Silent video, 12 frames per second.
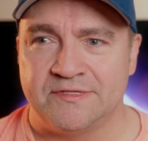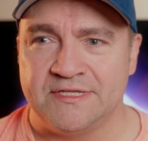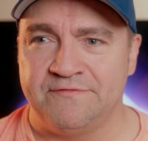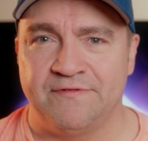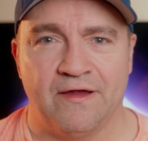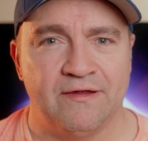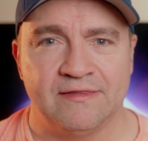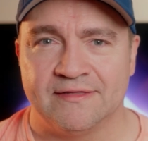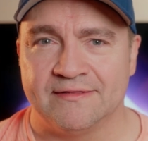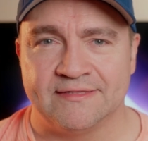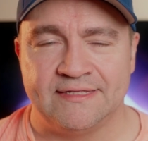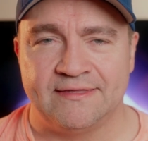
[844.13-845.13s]
see very
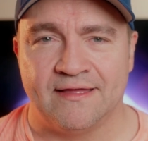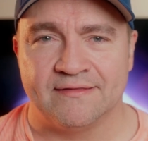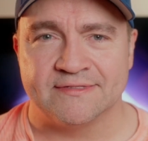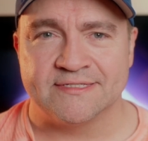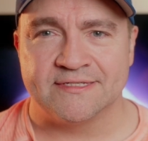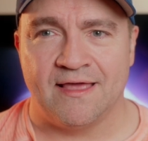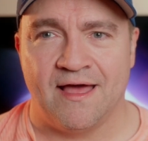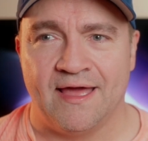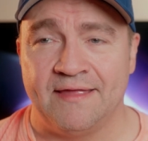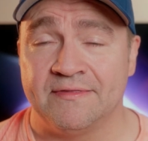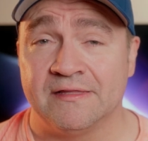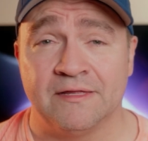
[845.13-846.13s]
little detail in the
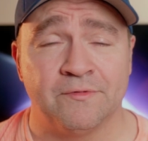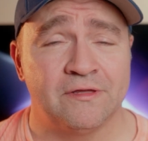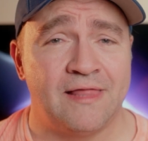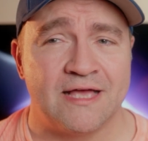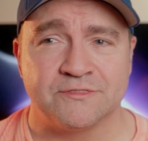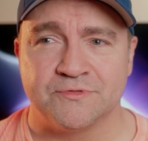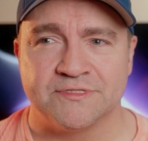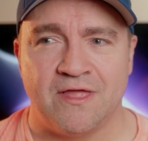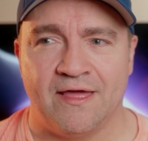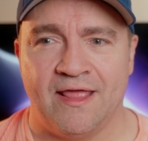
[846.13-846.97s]
sky, and the Glimmer Glass was not